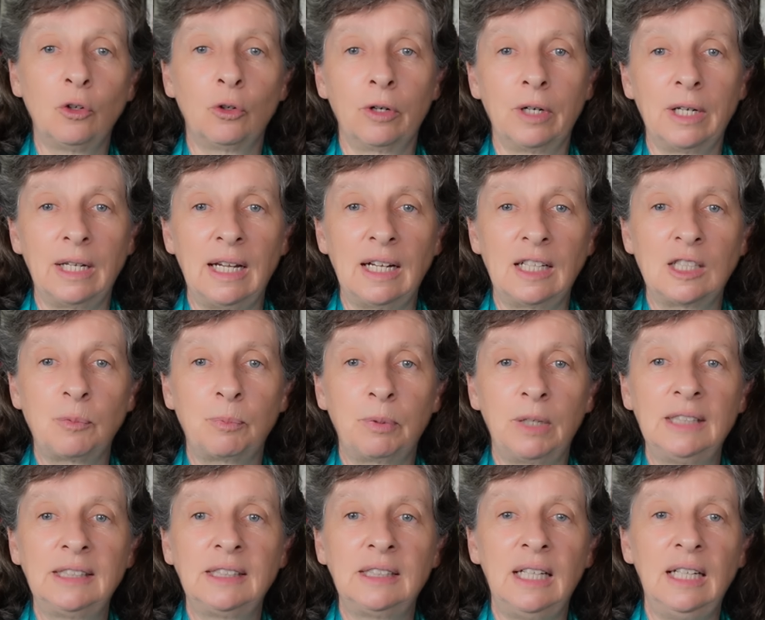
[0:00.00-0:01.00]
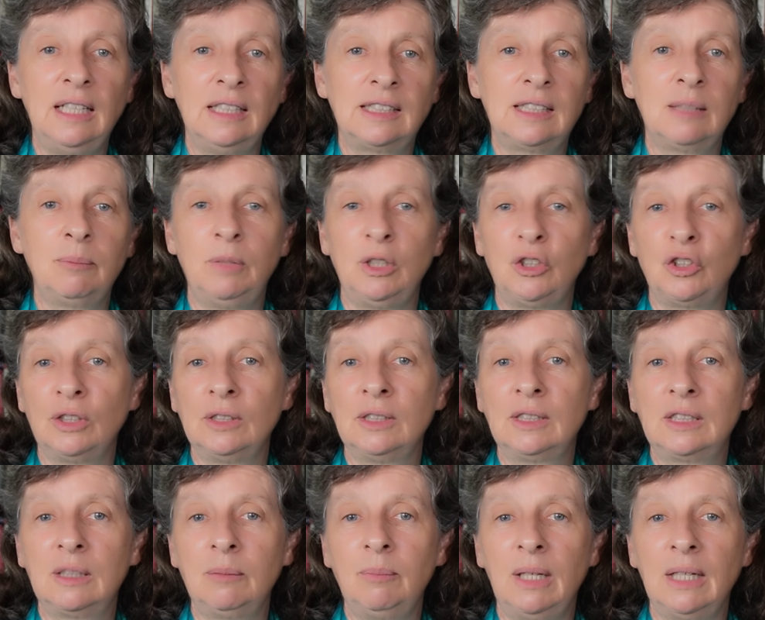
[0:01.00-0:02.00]
already expressed in
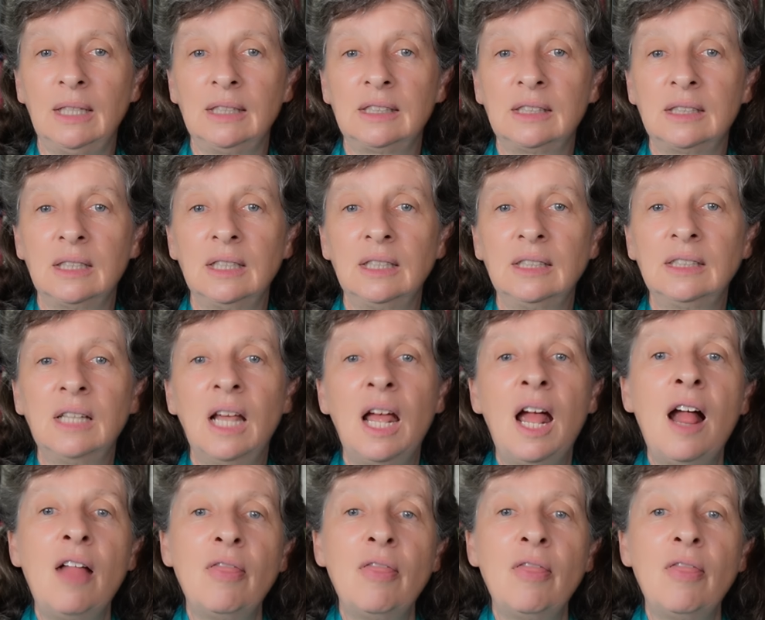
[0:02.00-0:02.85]
submissions to ministers